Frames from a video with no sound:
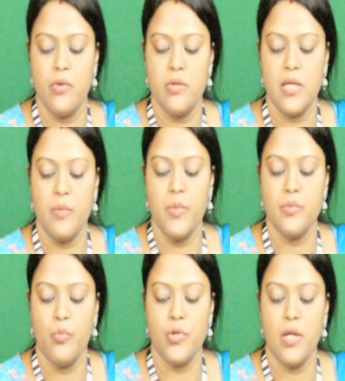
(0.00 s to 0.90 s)
that means
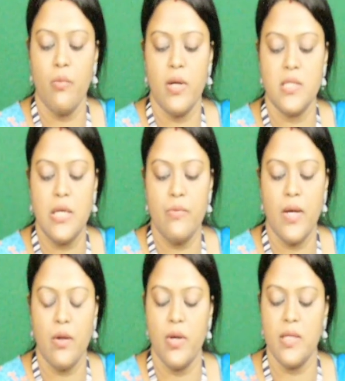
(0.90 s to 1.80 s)
more than one state we are
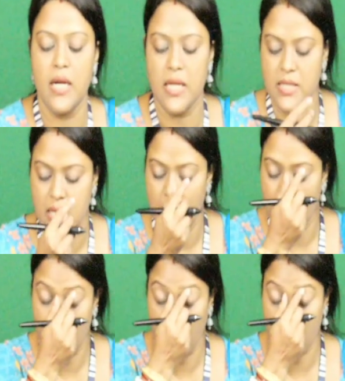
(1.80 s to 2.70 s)
going, that is
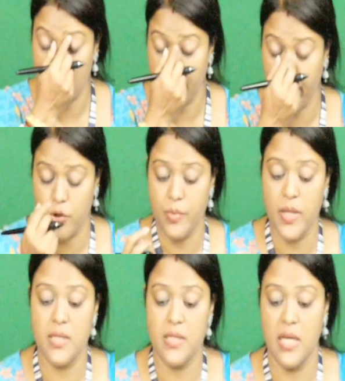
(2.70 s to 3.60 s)
not possible
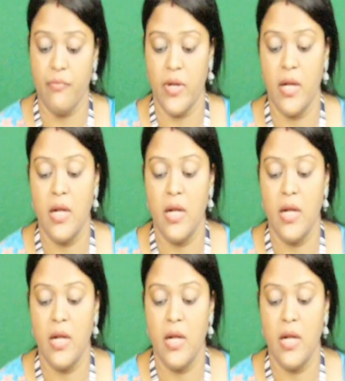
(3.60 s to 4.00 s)
in DFA.